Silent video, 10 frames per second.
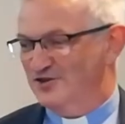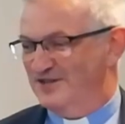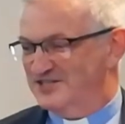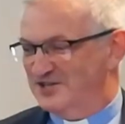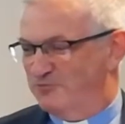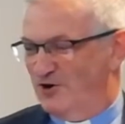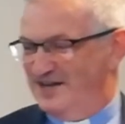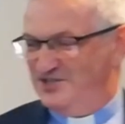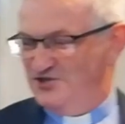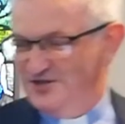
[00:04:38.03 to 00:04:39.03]
Not sure if that
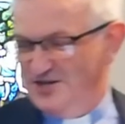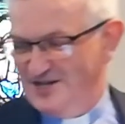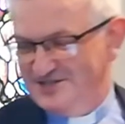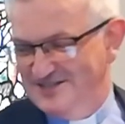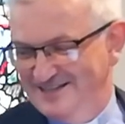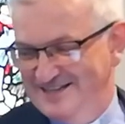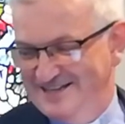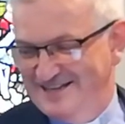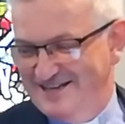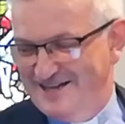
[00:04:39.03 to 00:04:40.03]
surprised you or not,
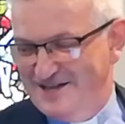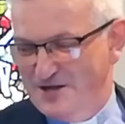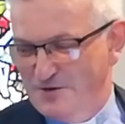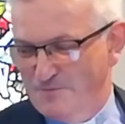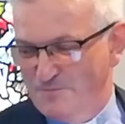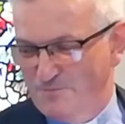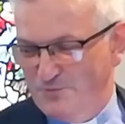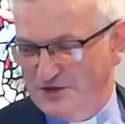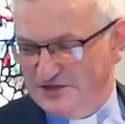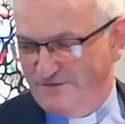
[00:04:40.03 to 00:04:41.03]

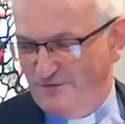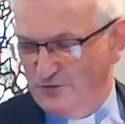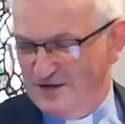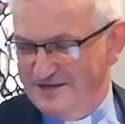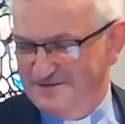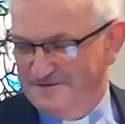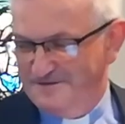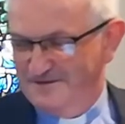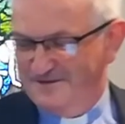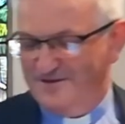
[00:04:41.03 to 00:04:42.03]
but it's
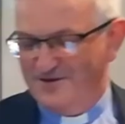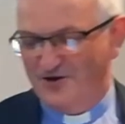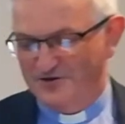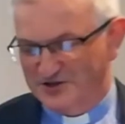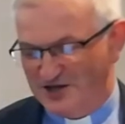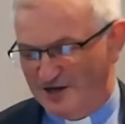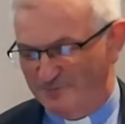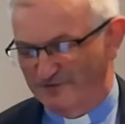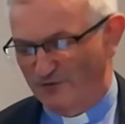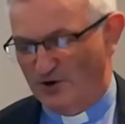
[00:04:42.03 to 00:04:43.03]
floating on the
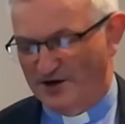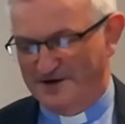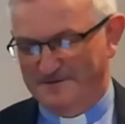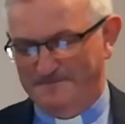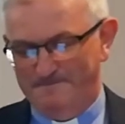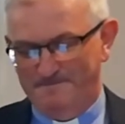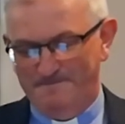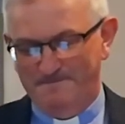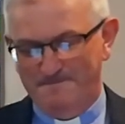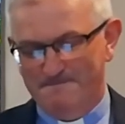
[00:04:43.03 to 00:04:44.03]
top of the water.
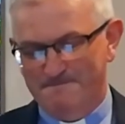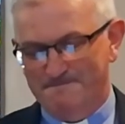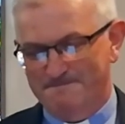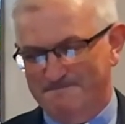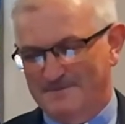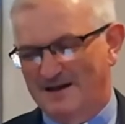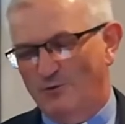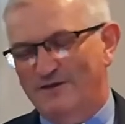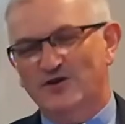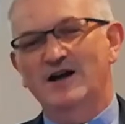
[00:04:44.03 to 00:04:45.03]

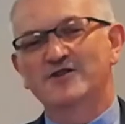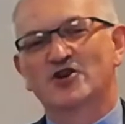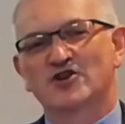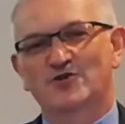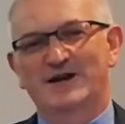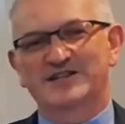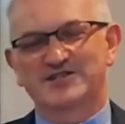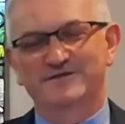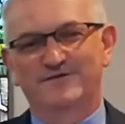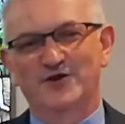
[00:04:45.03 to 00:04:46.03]
Well, I've got another
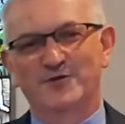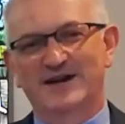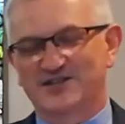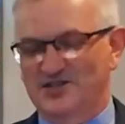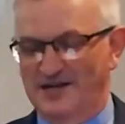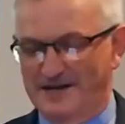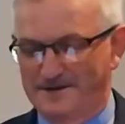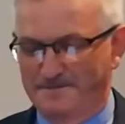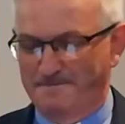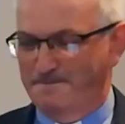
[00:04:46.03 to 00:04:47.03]
question for you
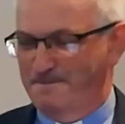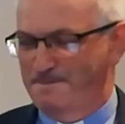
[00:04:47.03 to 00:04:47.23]
actually.